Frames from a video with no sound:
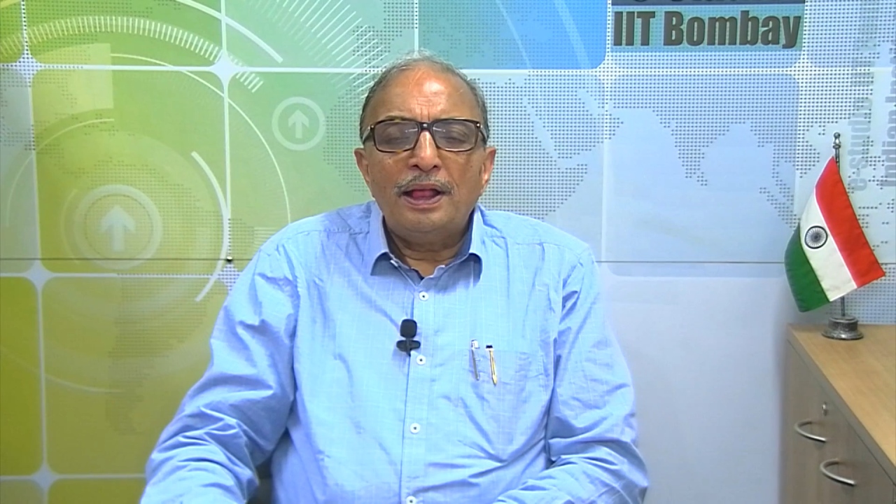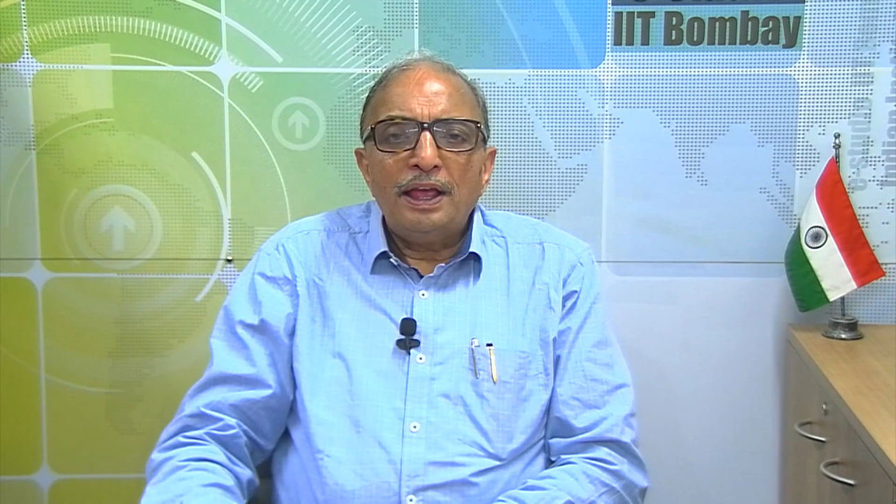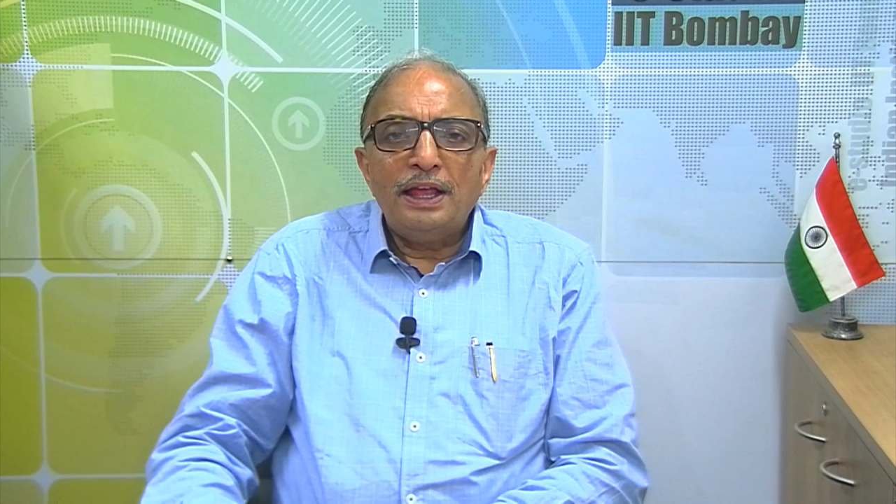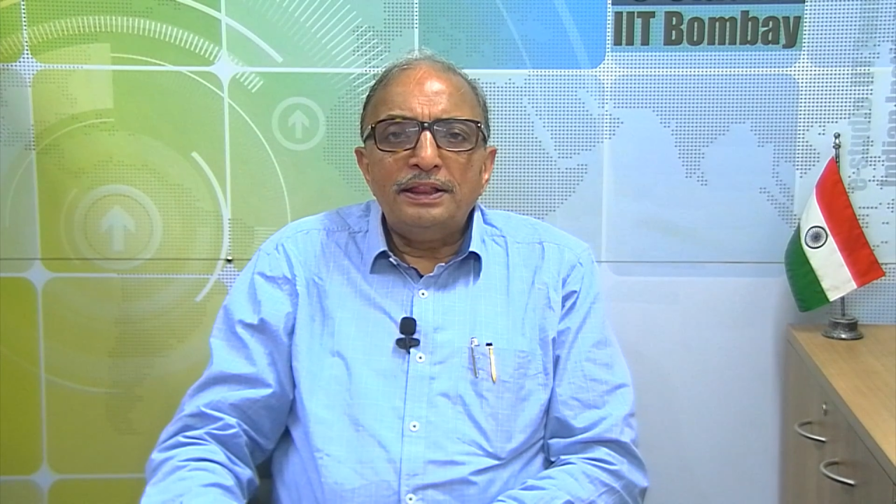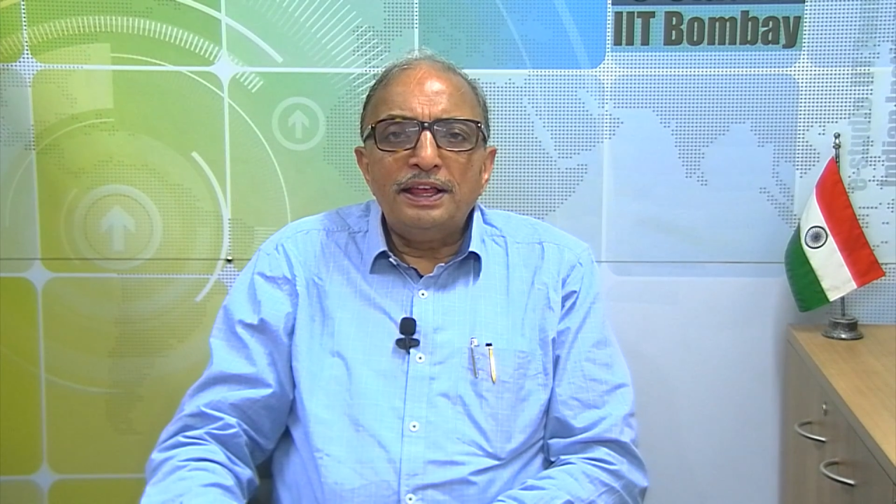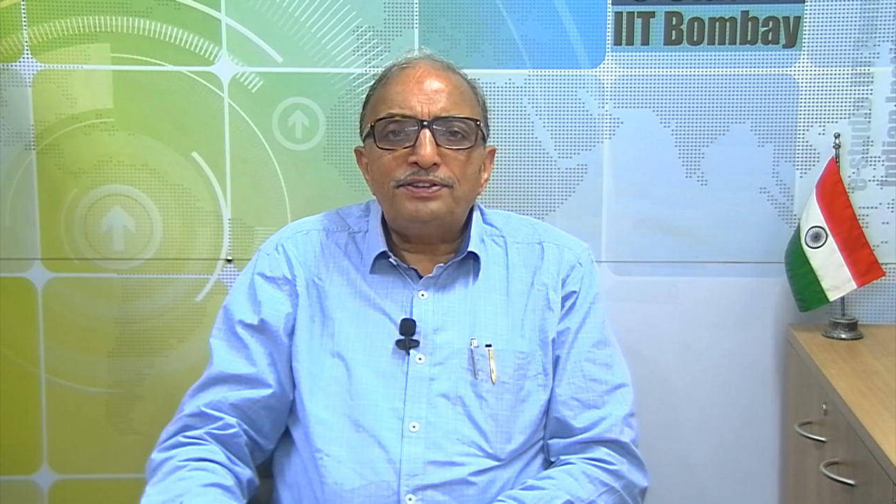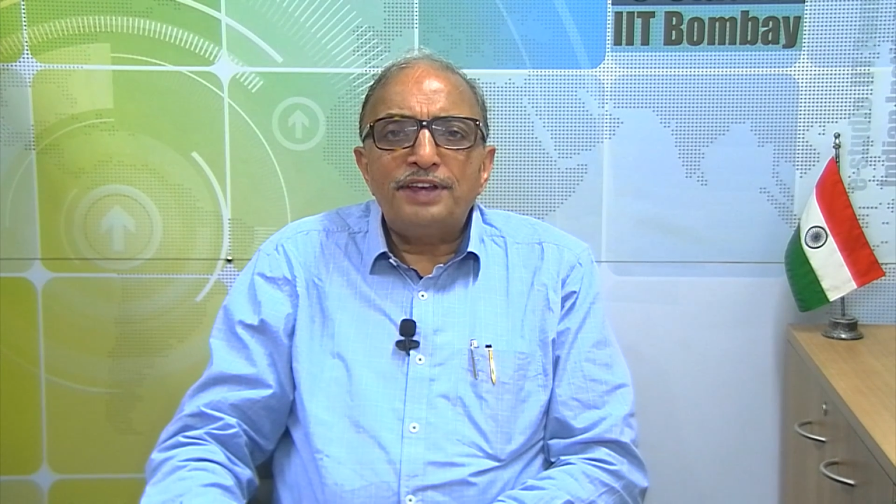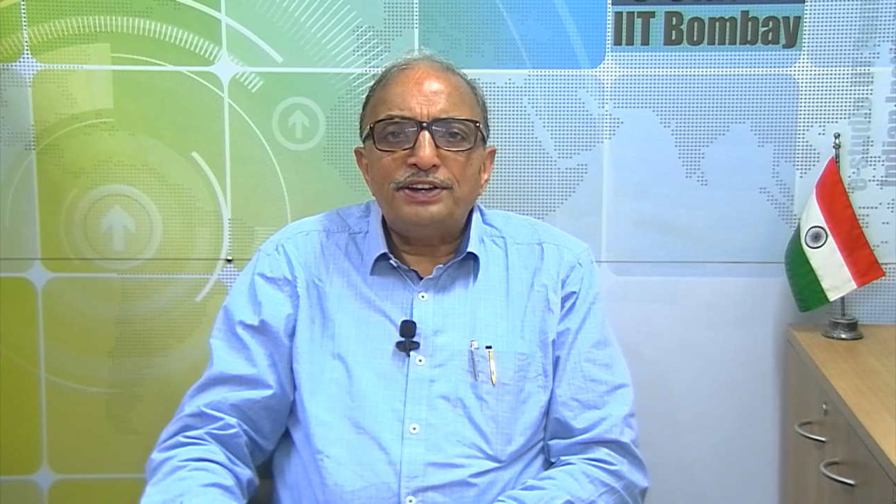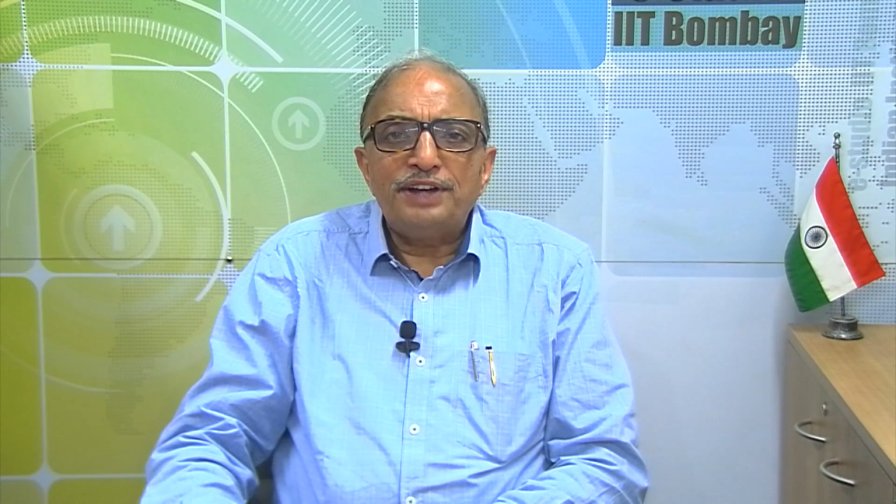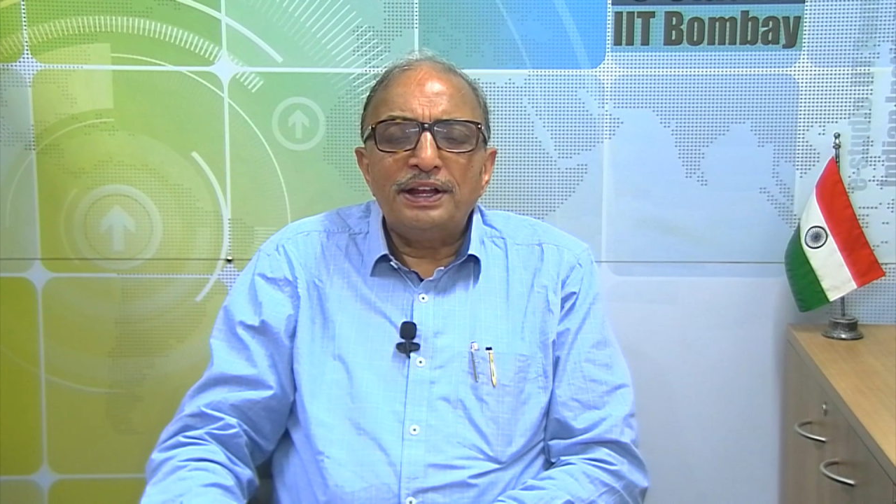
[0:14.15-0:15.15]
In this
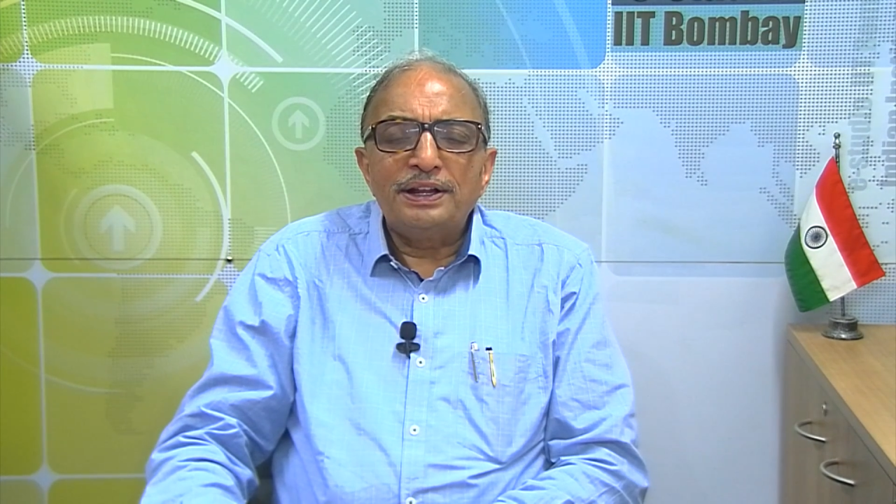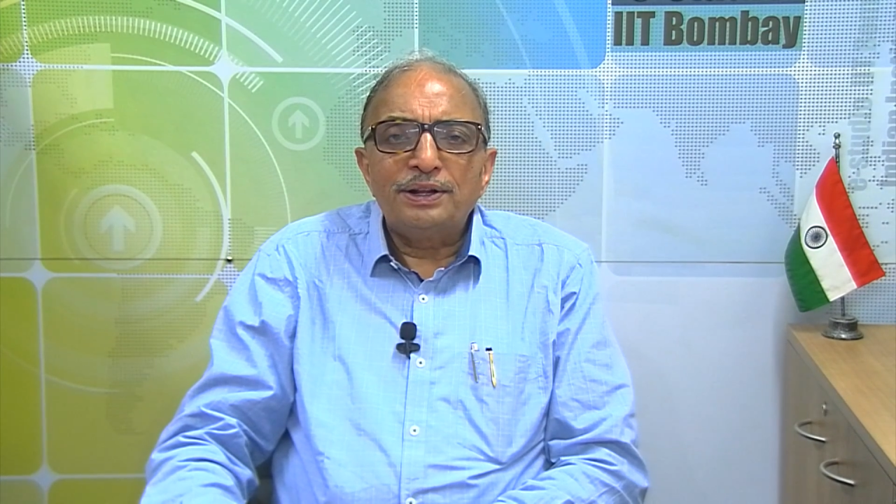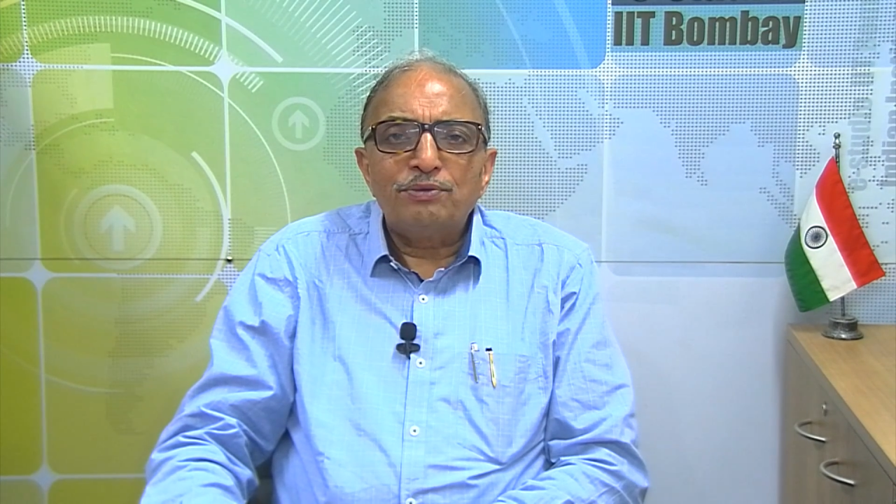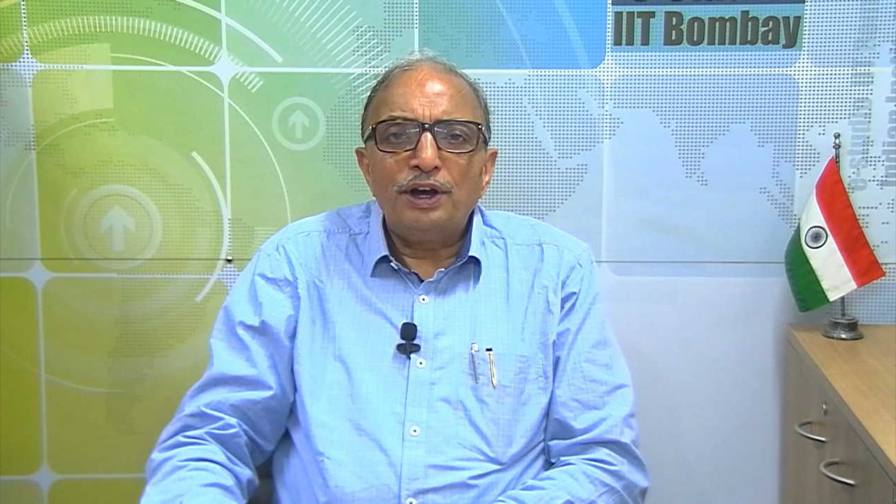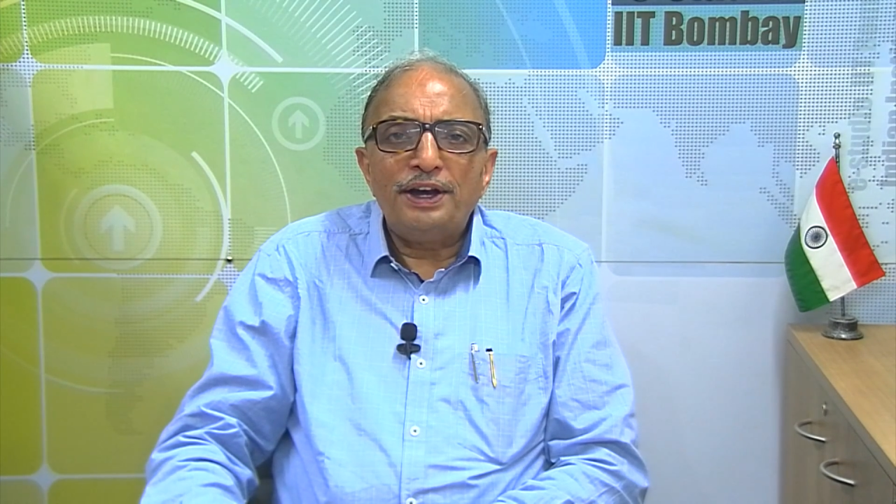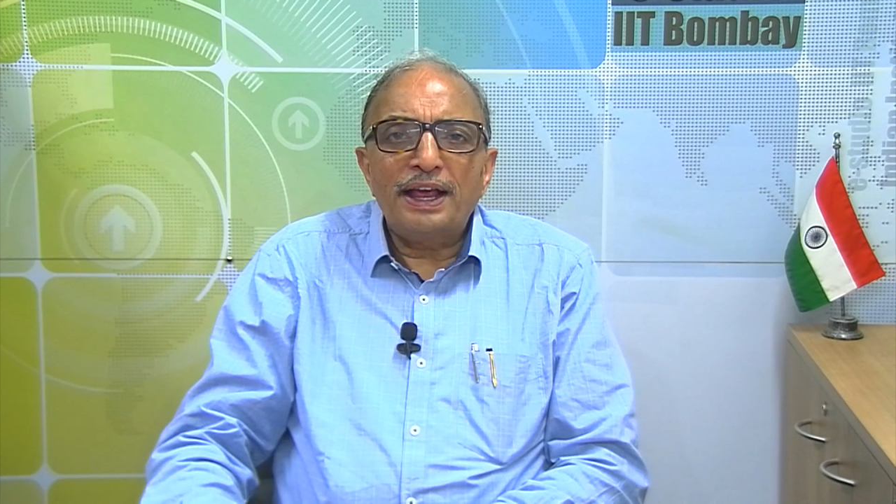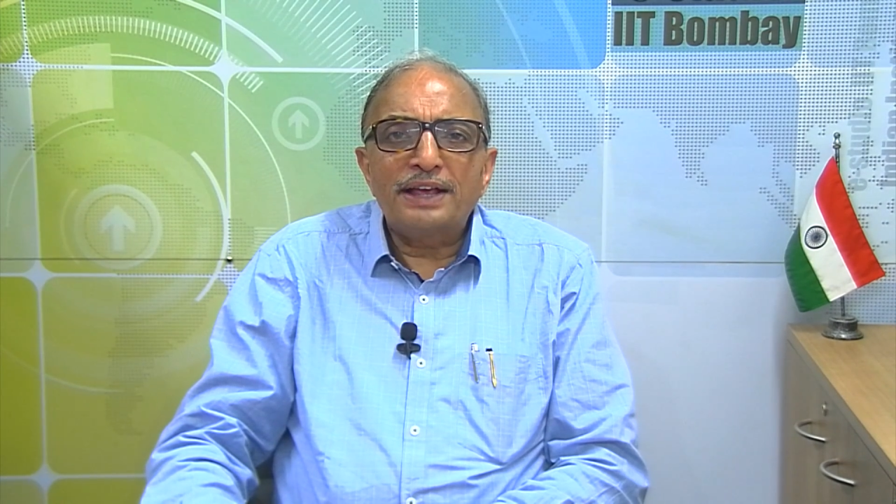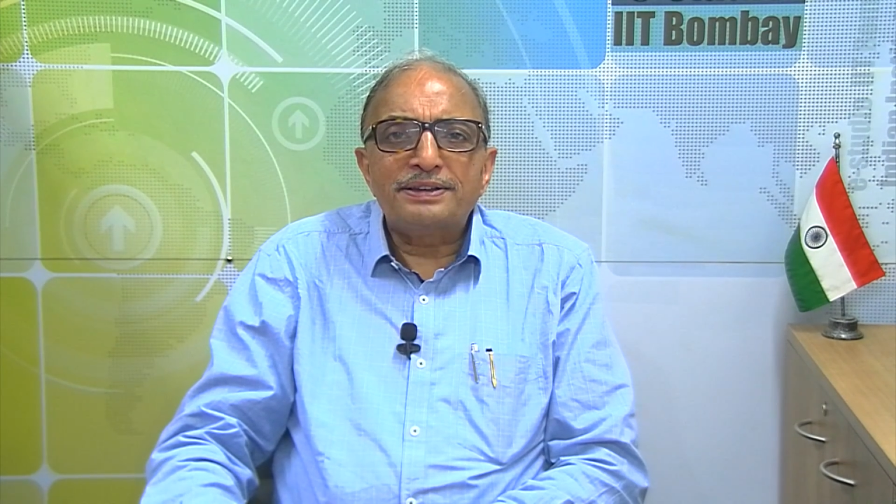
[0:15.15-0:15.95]
session we will take a